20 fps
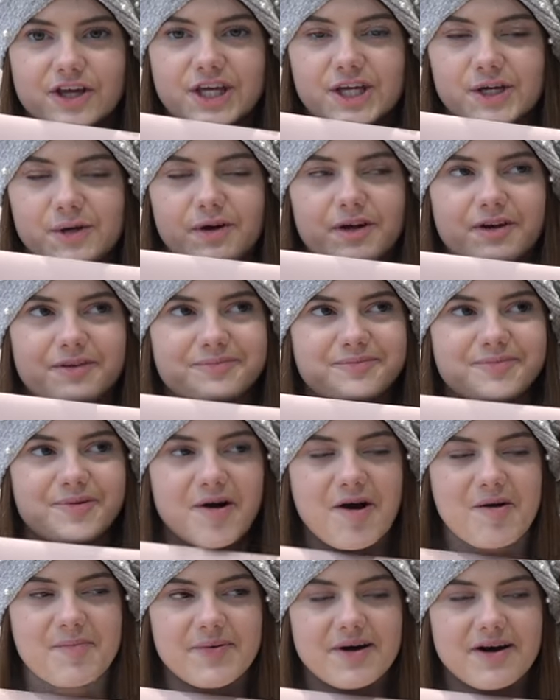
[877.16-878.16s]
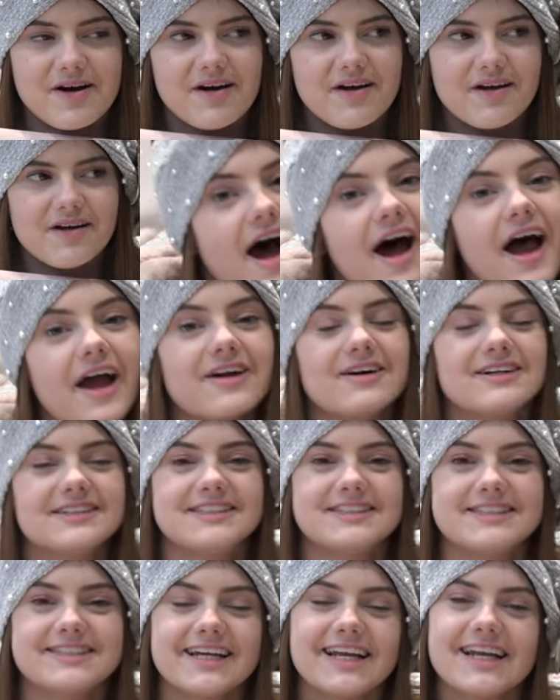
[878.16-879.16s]
cute and proper. I got a
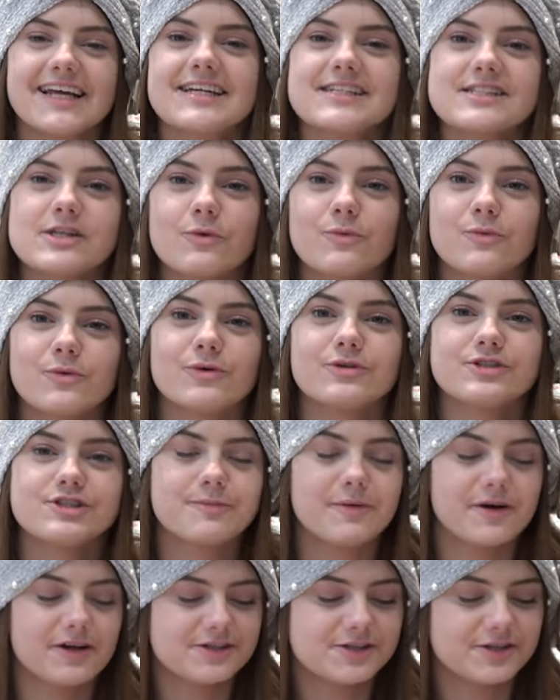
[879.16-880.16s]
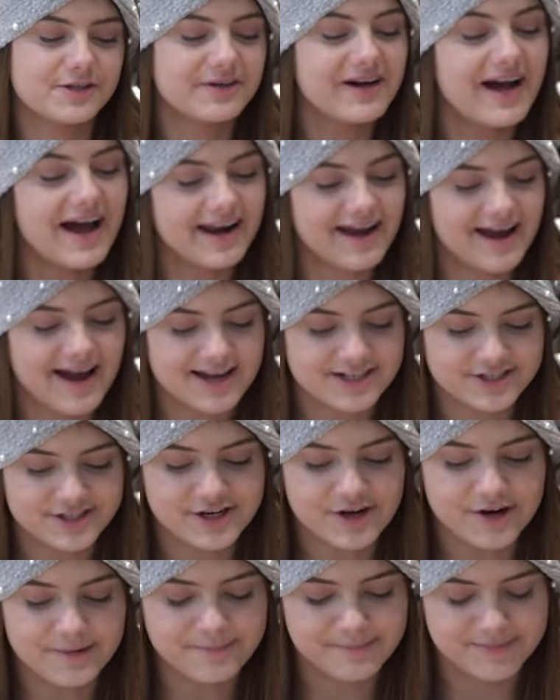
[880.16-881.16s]
Chili's water bottle, and I
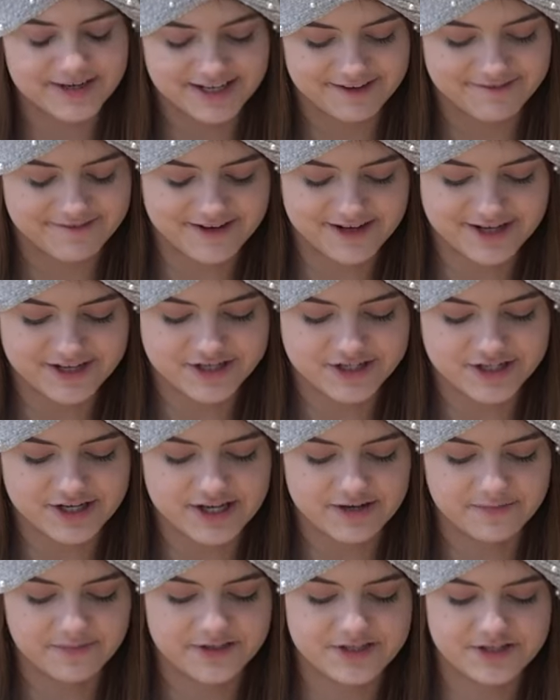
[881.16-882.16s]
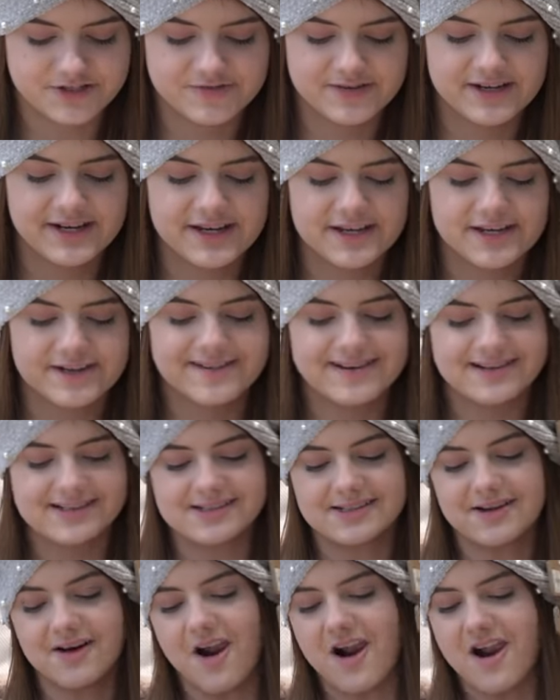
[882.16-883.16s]
actually got a mini version, which is really cute.
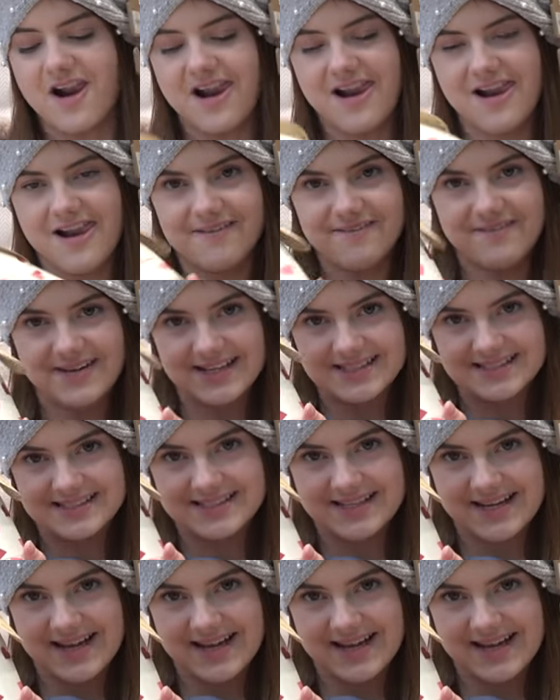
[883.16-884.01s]
It's got blue lips on